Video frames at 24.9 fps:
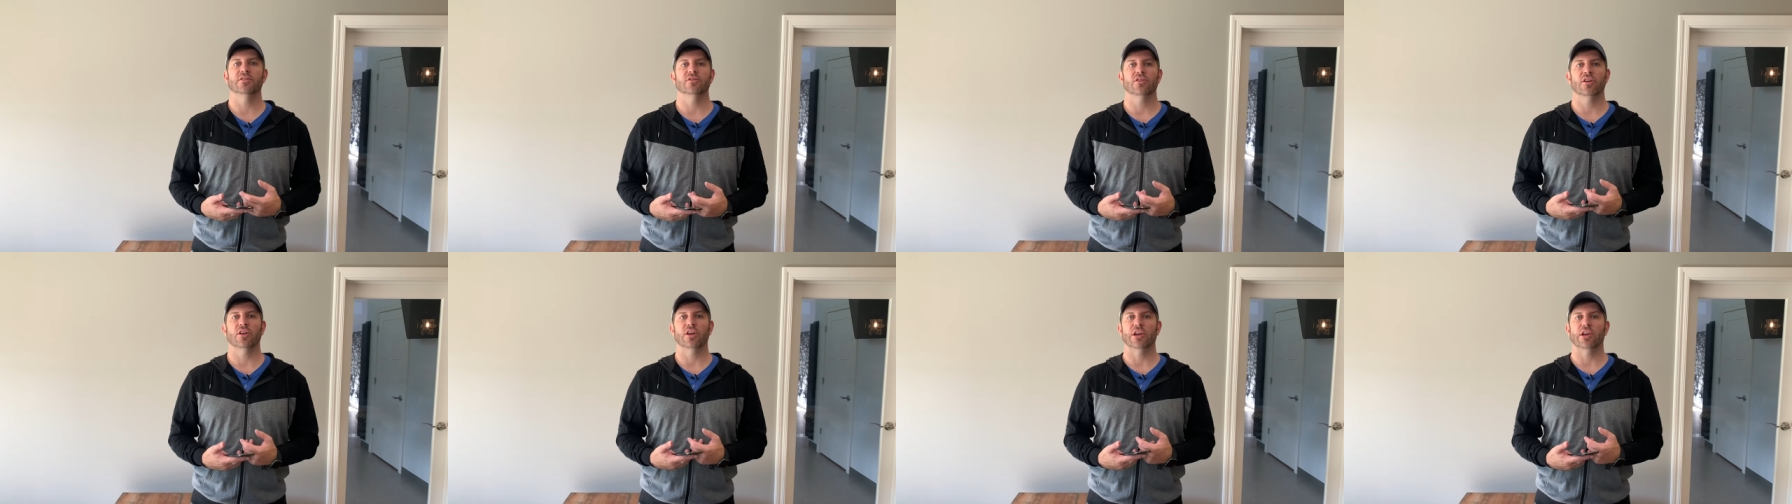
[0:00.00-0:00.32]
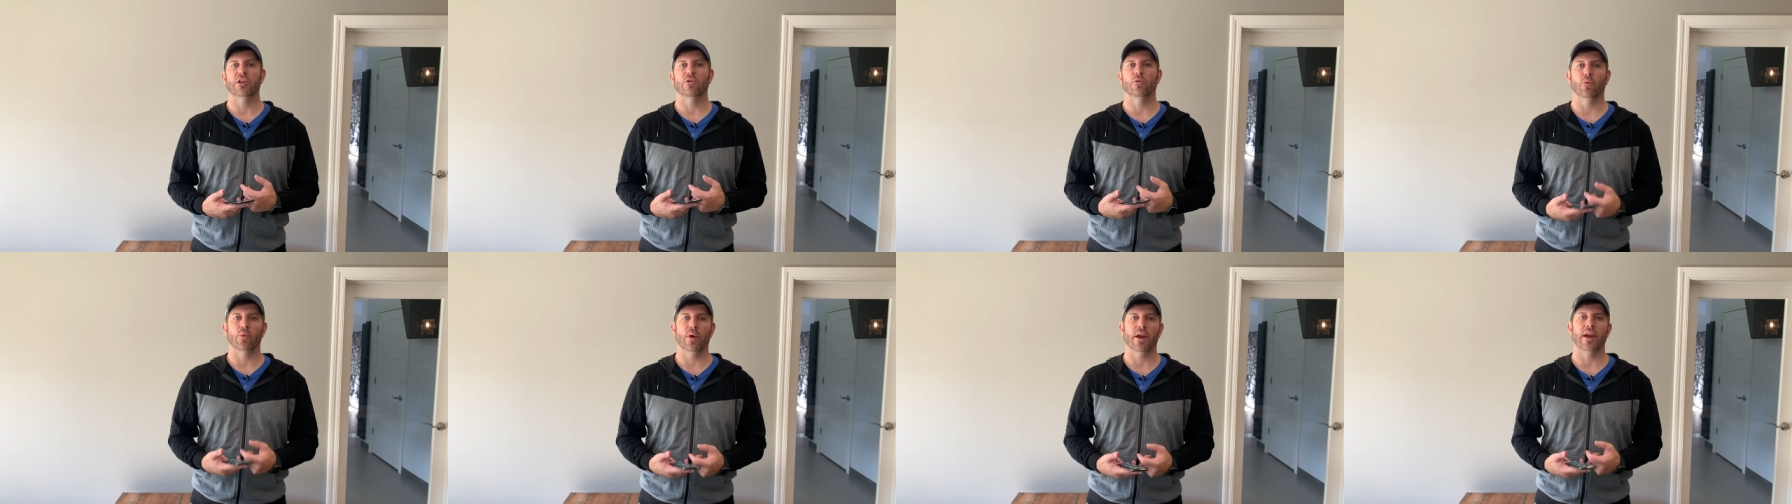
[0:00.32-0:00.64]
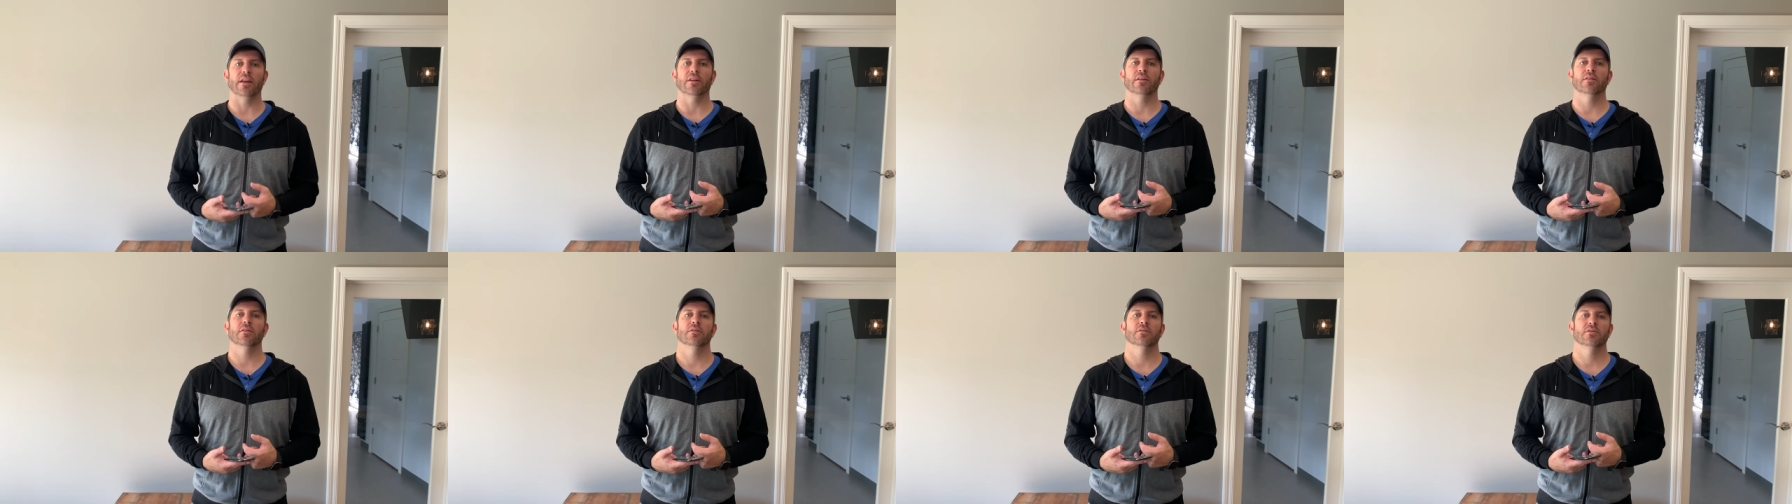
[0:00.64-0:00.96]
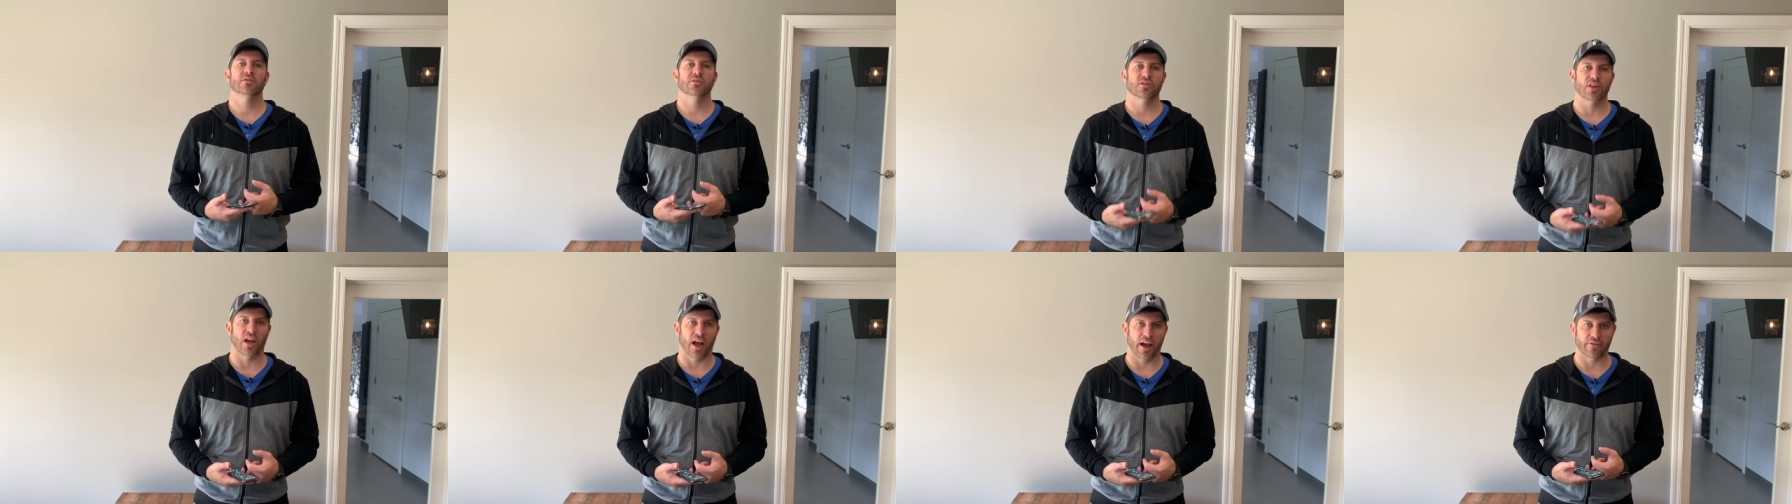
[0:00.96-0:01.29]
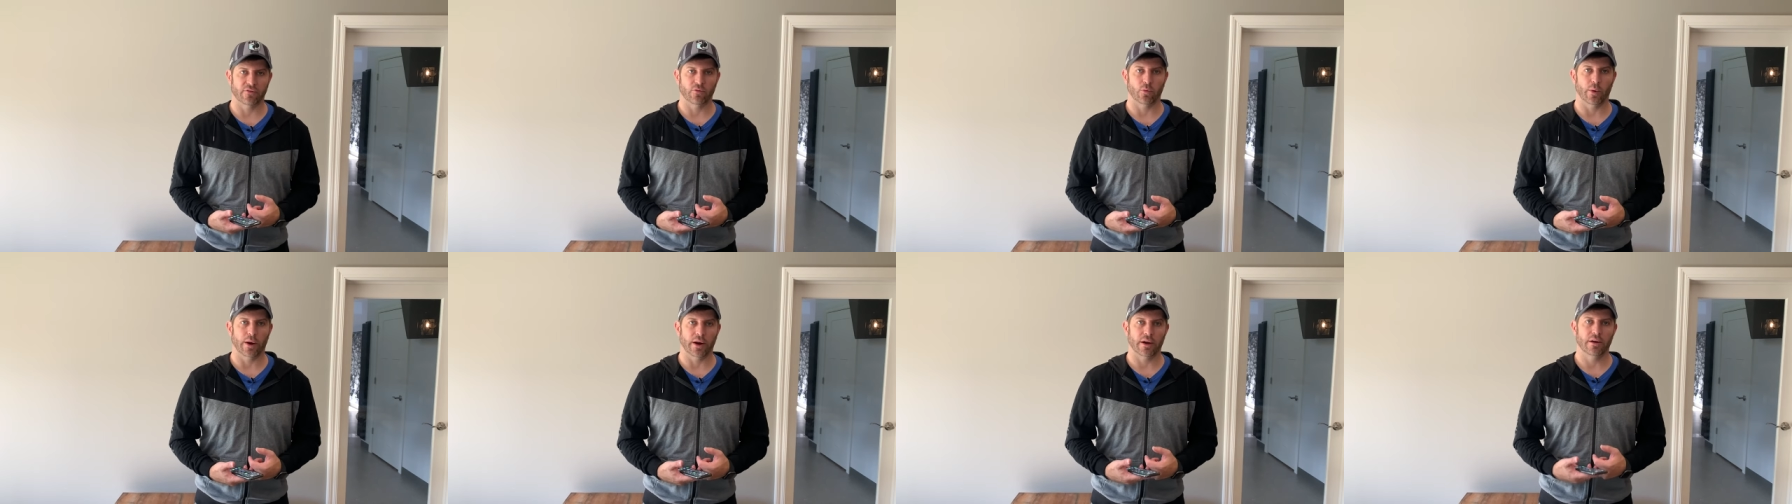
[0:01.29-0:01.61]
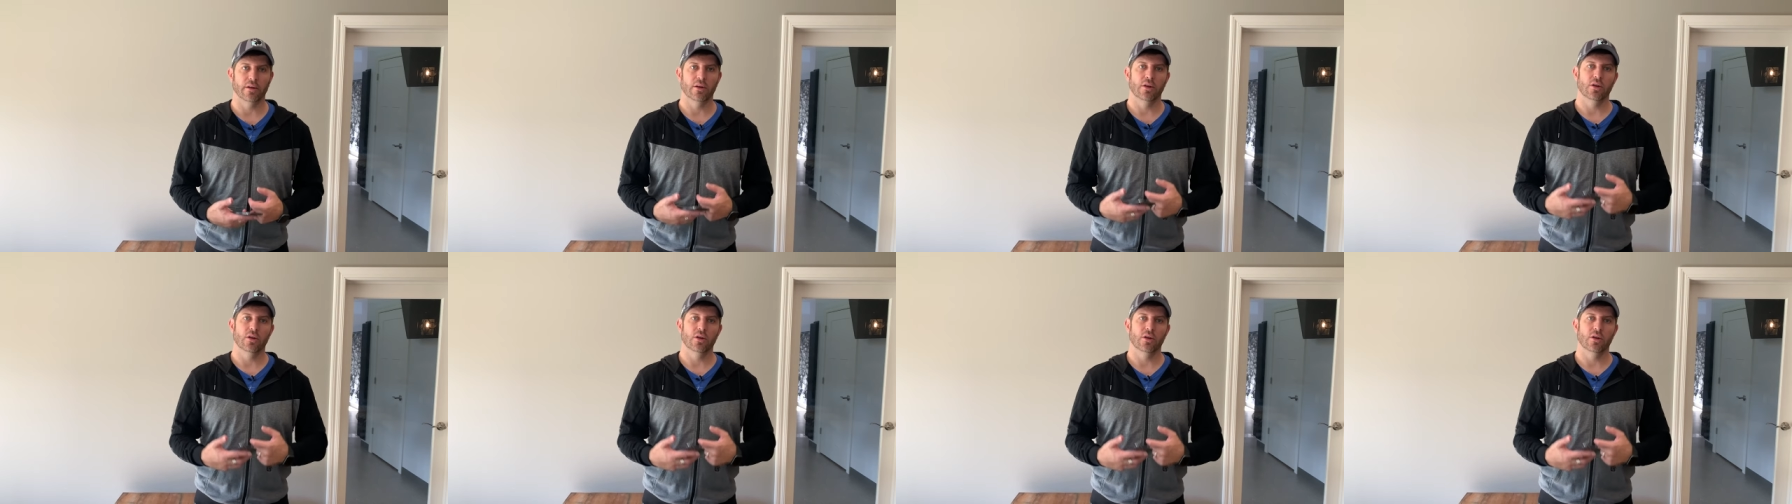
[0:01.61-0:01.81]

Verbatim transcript: is a great software.